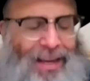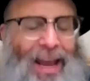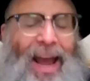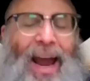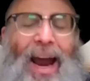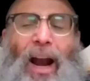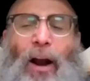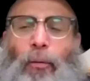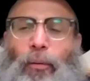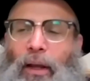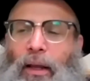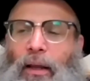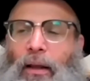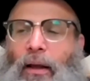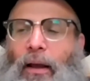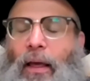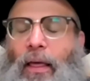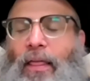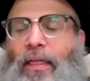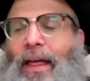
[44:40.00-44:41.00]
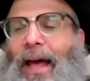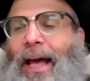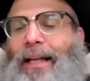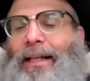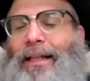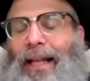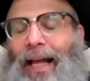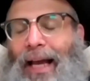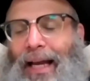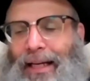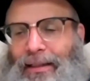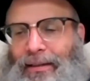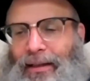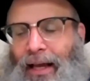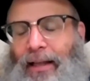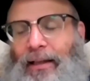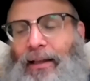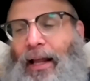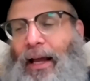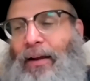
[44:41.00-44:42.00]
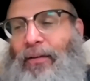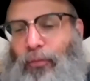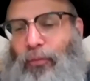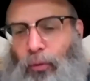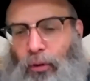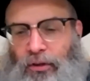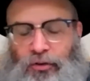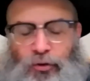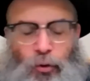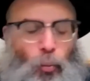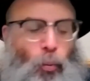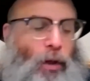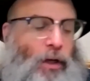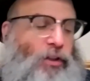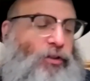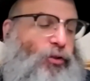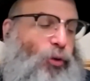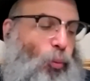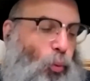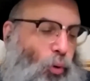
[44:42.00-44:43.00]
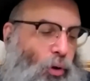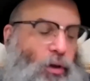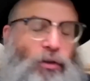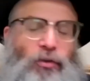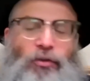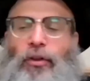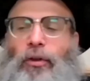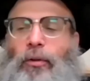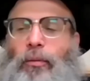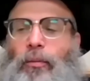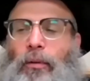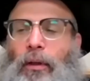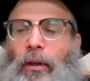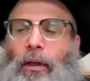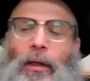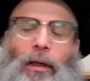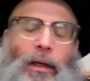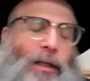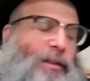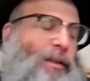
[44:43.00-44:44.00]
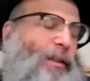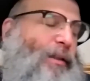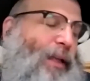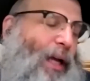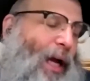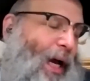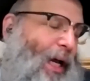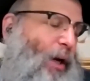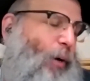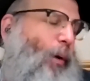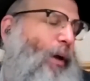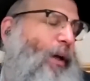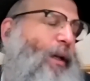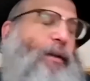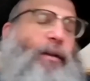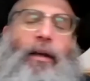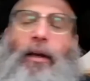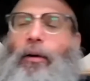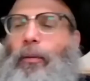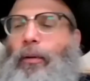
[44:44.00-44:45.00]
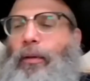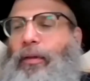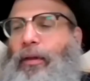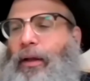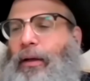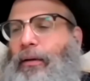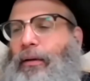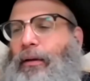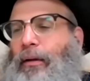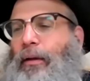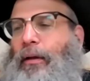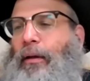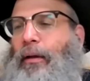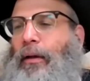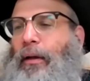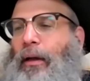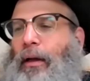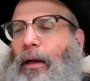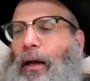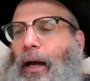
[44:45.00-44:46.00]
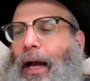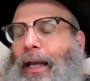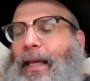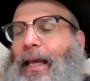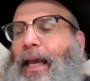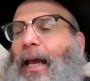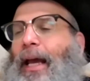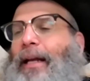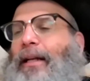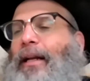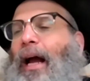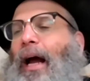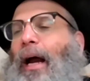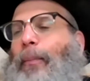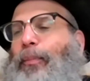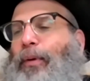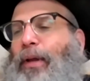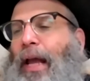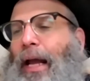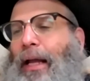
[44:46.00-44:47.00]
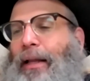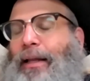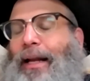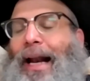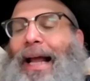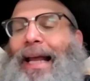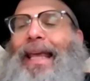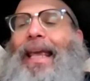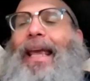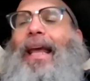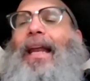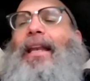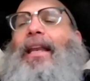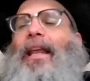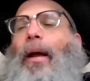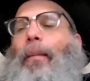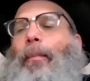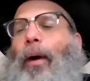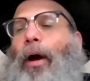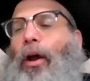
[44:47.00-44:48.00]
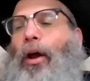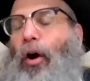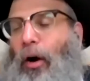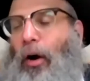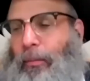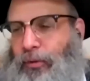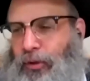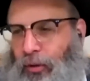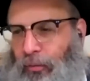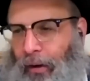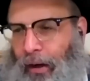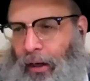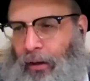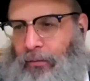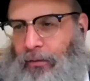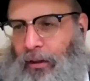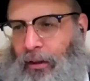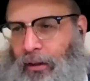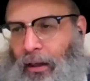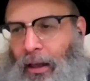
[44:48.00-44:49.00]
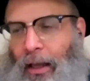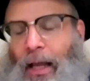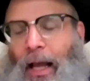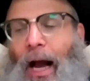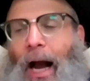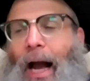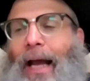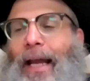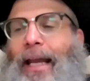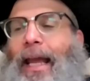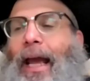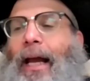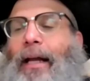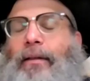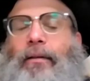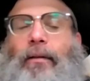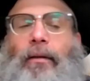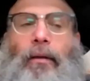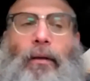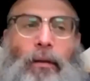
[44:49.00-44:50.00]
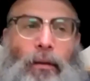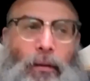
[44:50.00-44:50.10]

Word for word: carry that light and life force. So what does the world do? It says, I don't want to deal with it. I can't comprehend it. I can't get my arms around it. I get